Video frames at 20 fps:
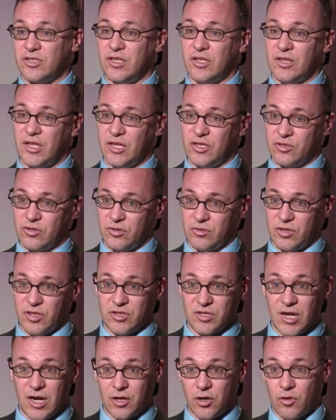that things are that's
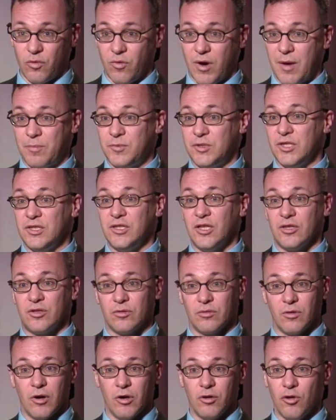not corrupted, that there
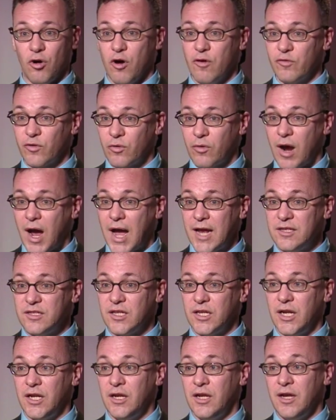aren't overrides
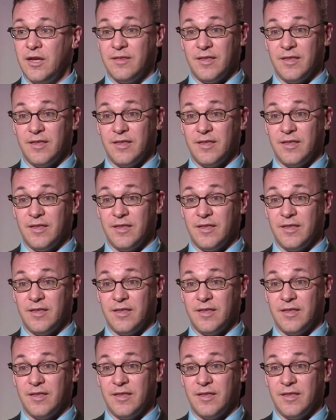in it,